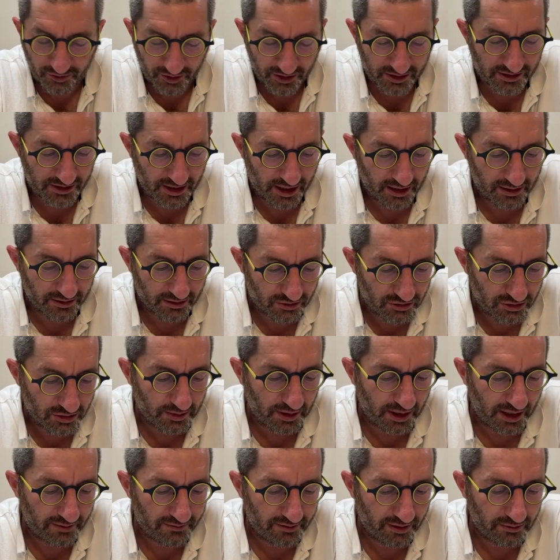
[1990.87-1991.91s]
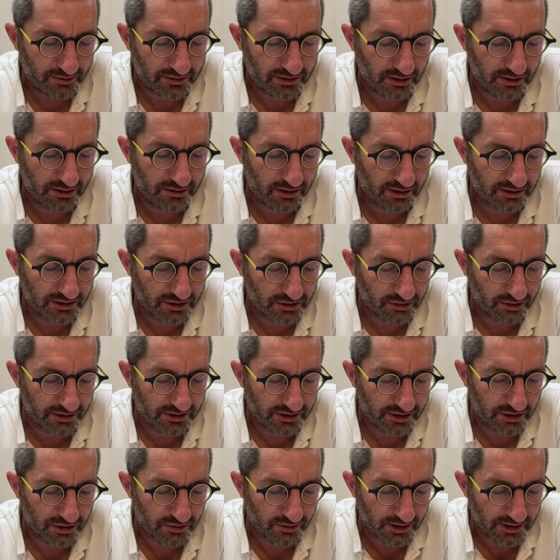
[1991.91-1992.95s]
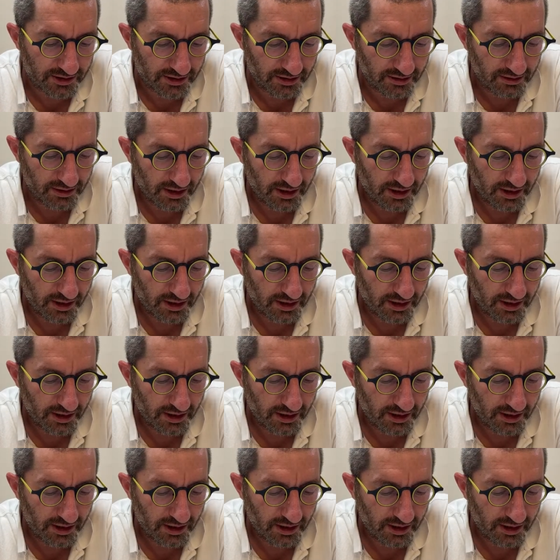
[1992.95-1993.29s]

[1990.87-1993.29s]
day, on the Tu B'Av that was in our situation.